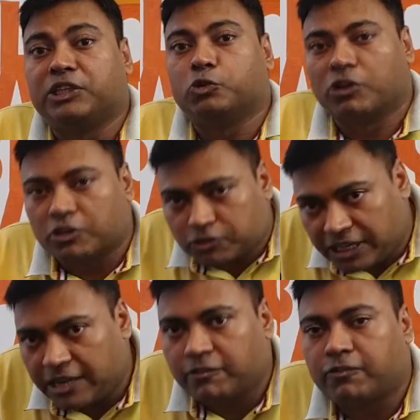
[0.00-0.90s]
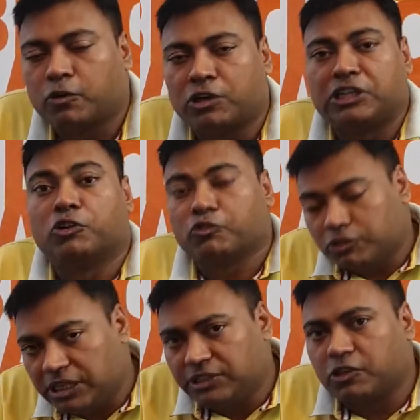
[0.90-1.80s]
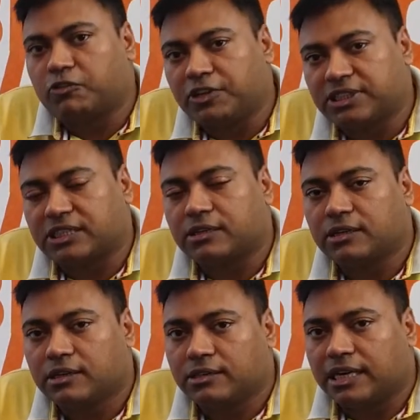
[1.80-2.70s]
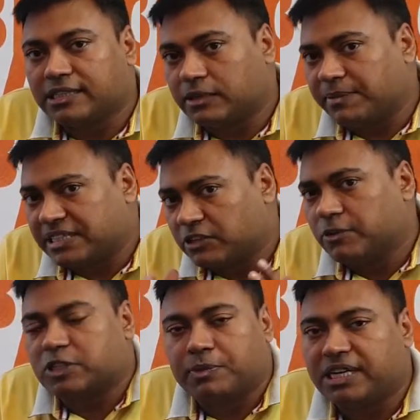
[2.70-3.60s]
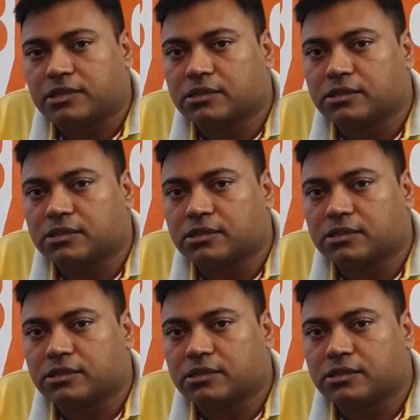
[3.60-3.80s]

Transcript: yourself or in your future, that is the best investment?